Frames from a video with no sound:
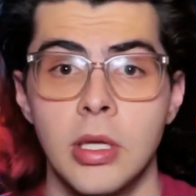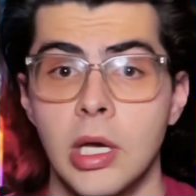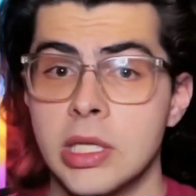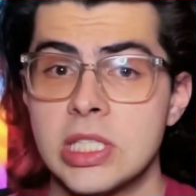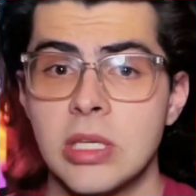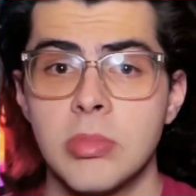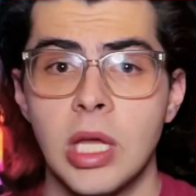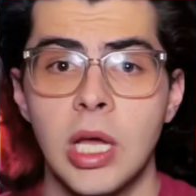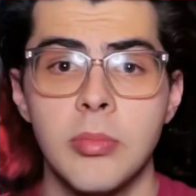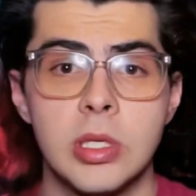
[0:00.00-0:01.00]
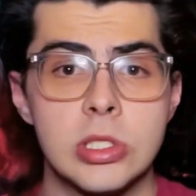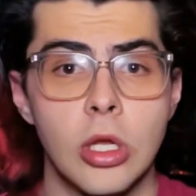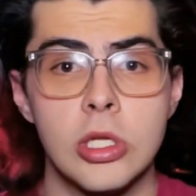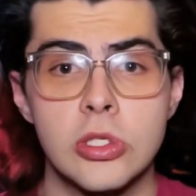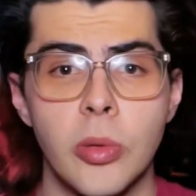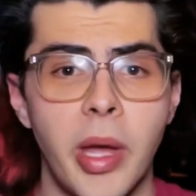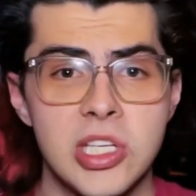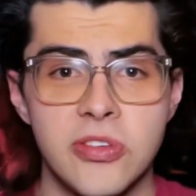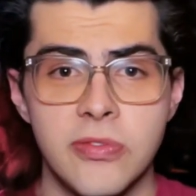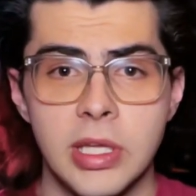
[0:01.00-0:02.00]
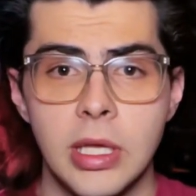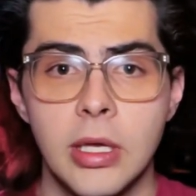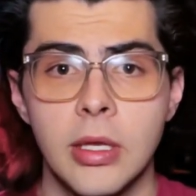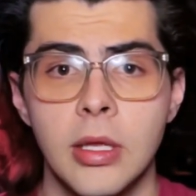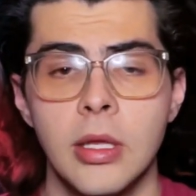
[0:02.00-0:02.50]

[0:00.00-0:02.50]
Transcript: At the same time, there's also Apache Flink,